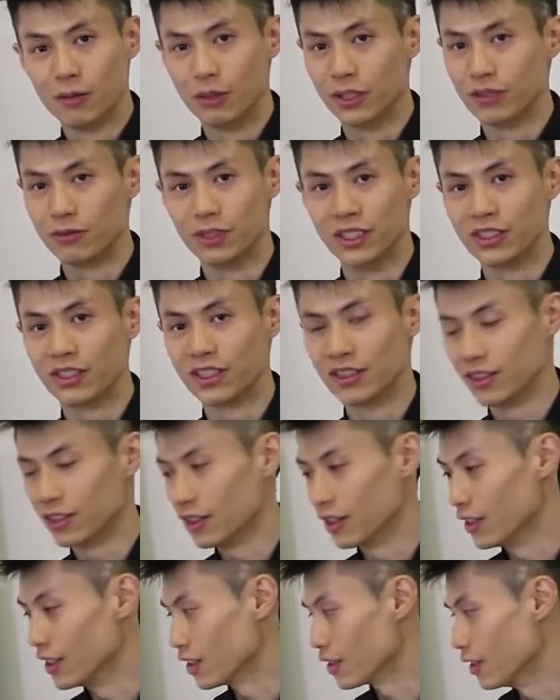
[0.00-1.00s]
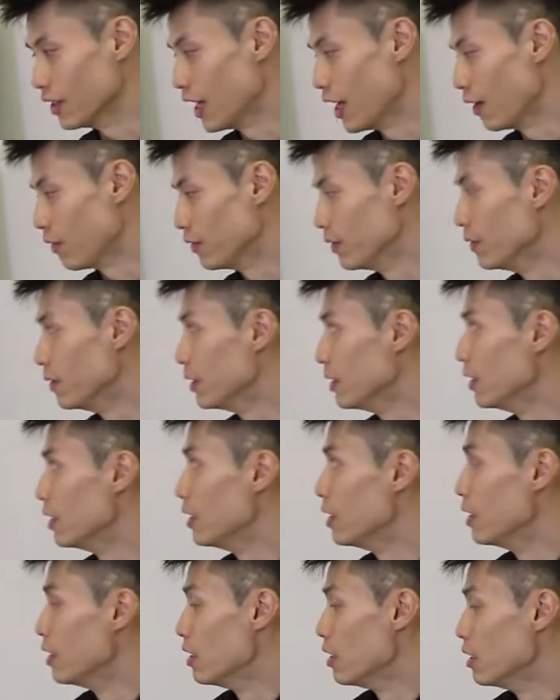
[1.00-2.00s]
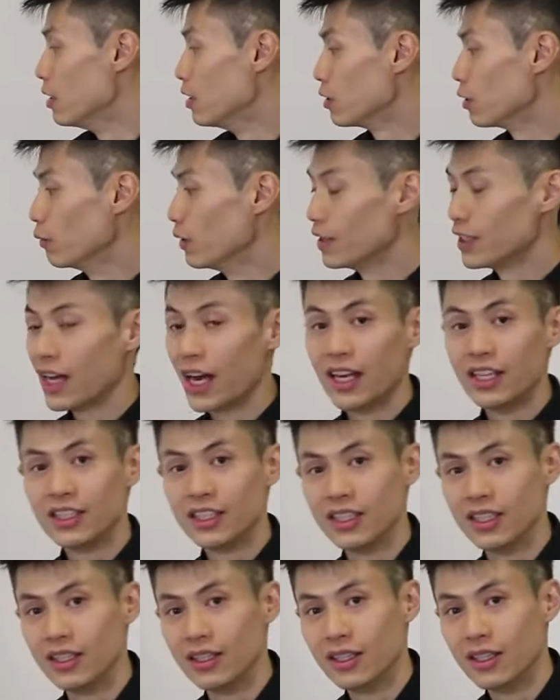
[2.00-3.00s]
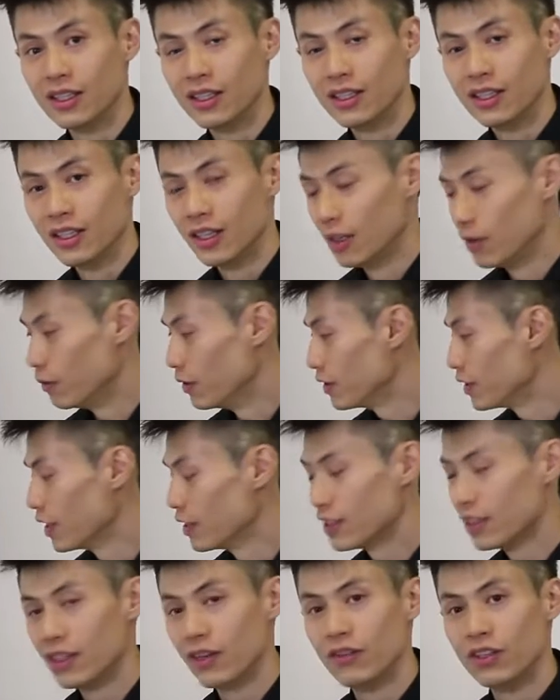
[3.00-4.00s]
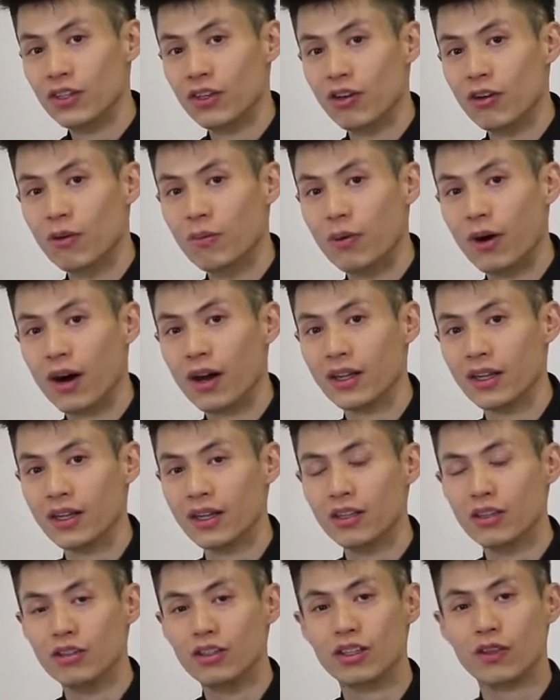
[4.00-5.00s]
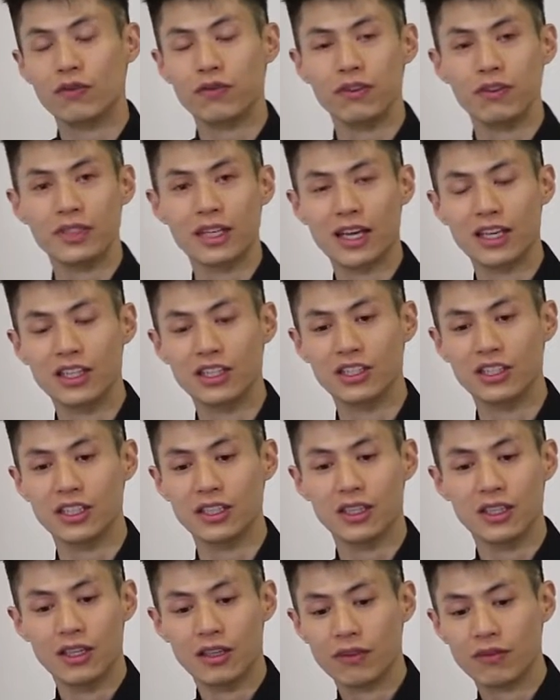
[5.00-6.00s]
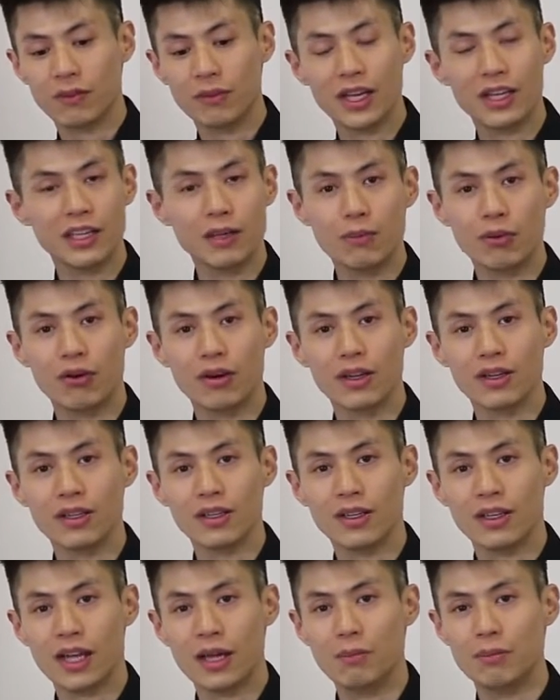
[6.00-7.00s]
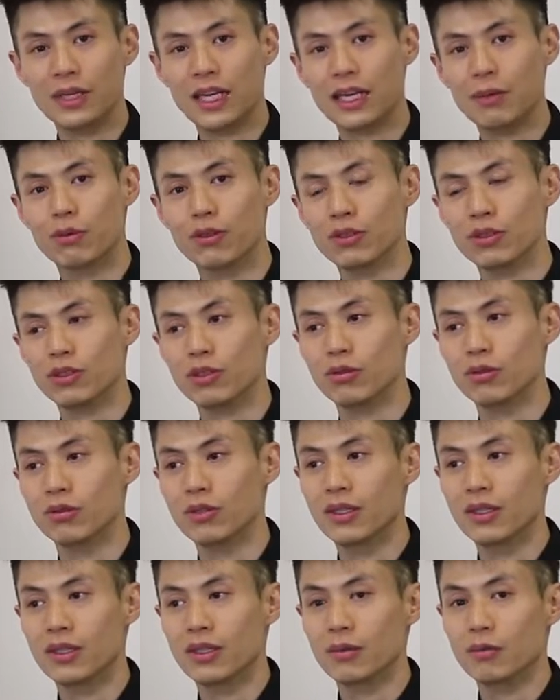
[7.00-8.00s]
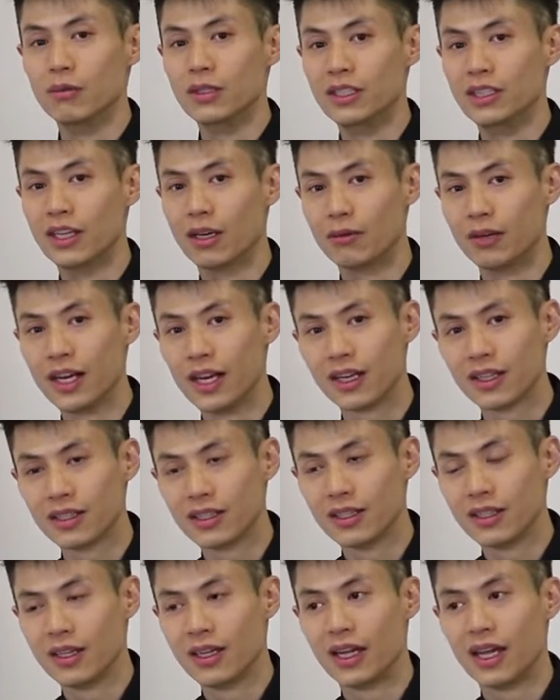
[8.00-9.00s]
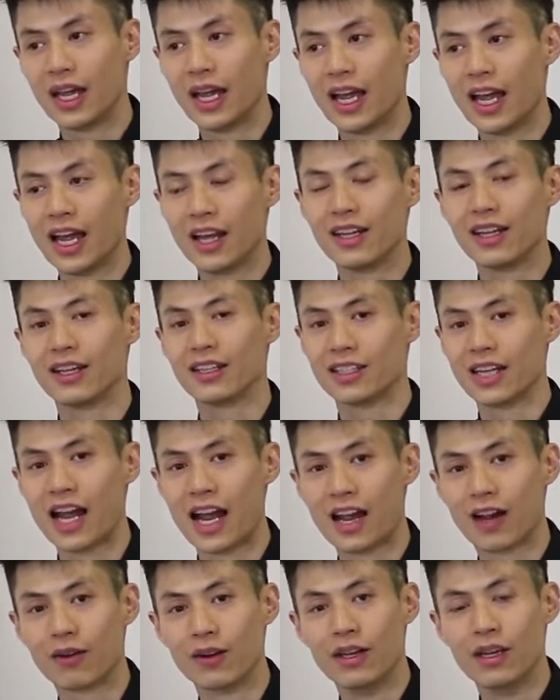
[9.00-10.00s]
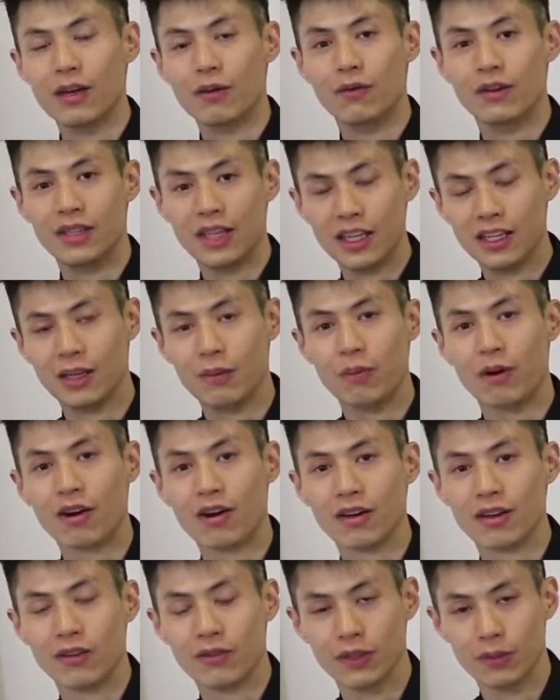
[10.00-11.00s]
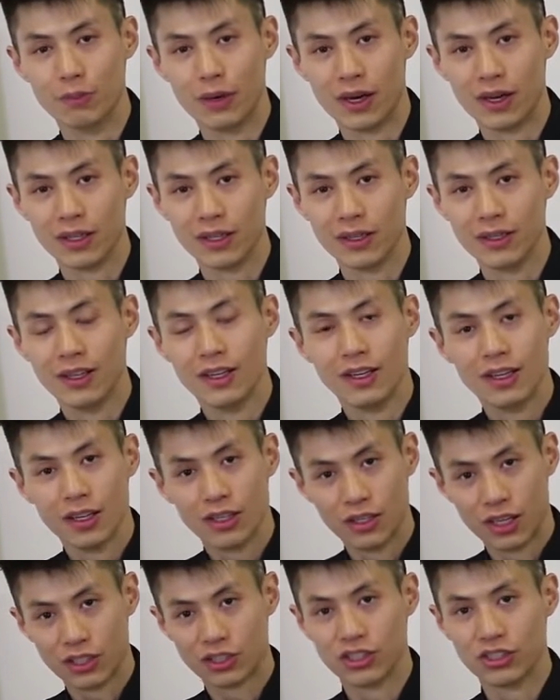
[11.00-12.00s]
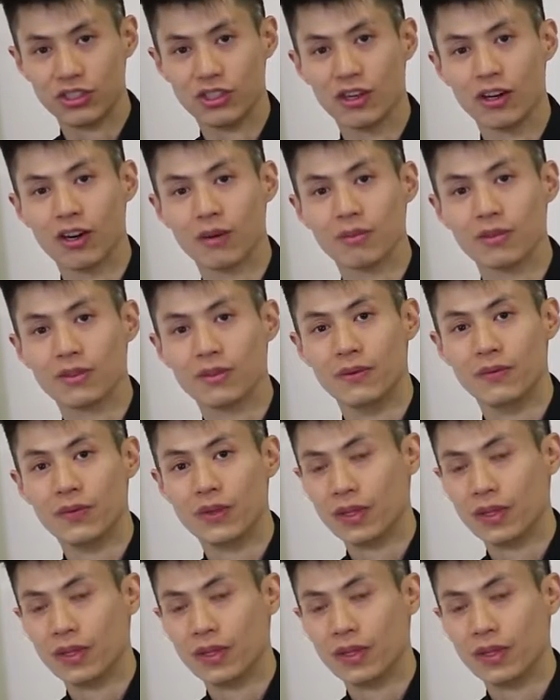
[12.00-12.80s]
which Wing Chun doesn't have. So with Tai Chi, with sensitivity in your whole body, you can feel energy from any point and be able to redirect and attack with any part of your body, not just your arms.